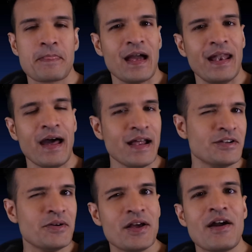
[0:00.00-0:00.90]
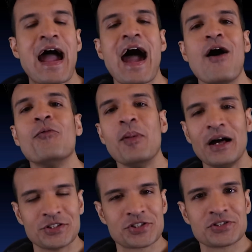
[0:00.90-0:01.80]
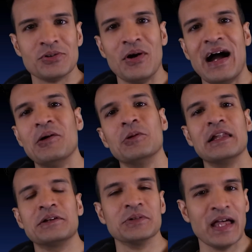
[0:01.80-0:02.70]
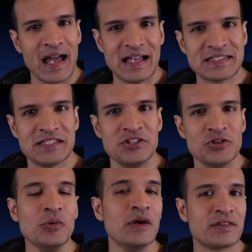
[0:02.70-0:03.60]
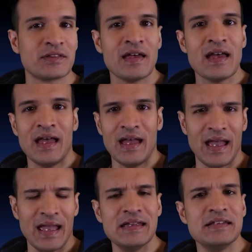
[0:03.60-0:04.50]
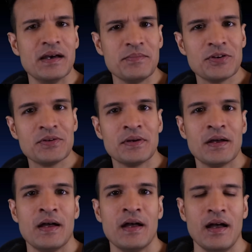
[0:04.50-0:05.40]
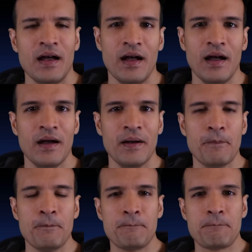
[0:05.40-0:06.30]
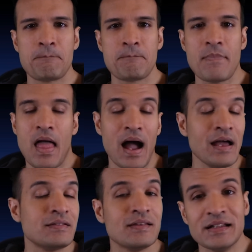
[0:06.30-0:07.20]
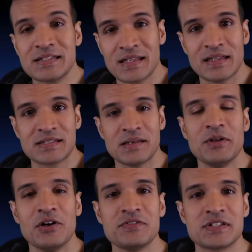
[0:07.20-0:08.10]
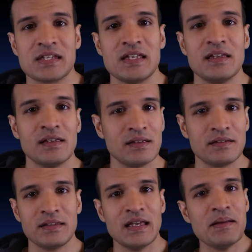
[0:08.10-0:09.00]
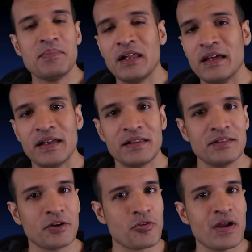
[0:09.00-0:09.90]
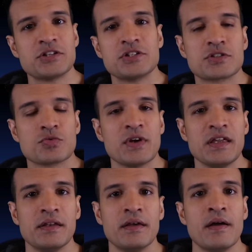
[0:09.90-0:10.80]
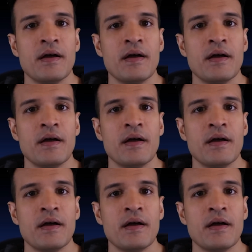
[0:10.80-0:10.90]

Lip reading: And I don't know how much or how little that has to do with AEW. I'd say this, I mean, obviously, gameplay, the creation suite,